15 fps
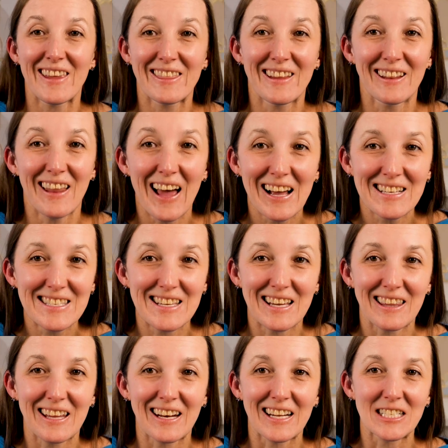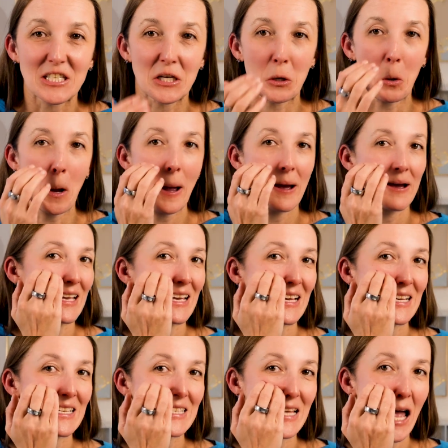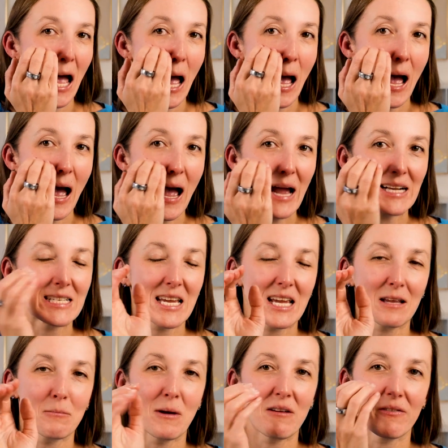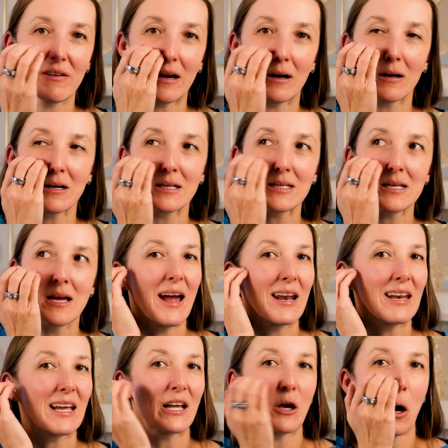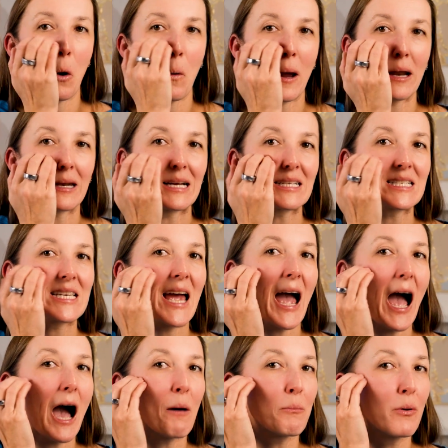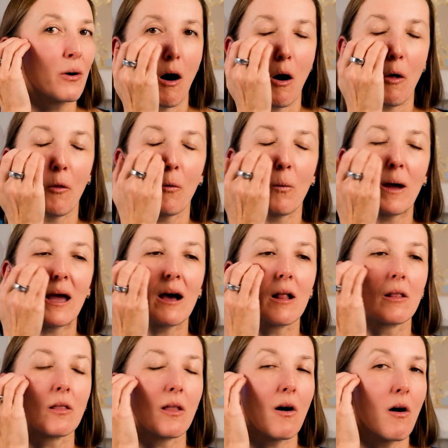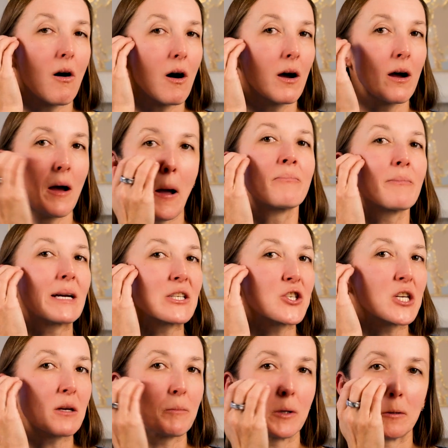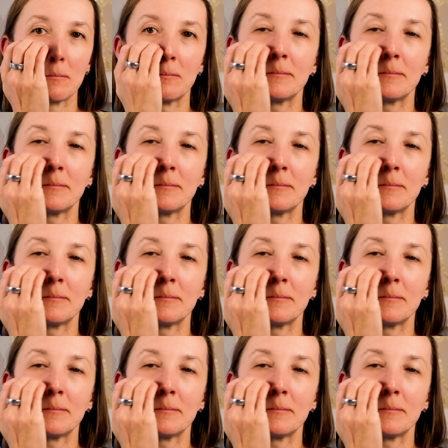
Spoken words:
then the last thing that I do is I take my fingers and I go and I tap all the way along my cheekbone.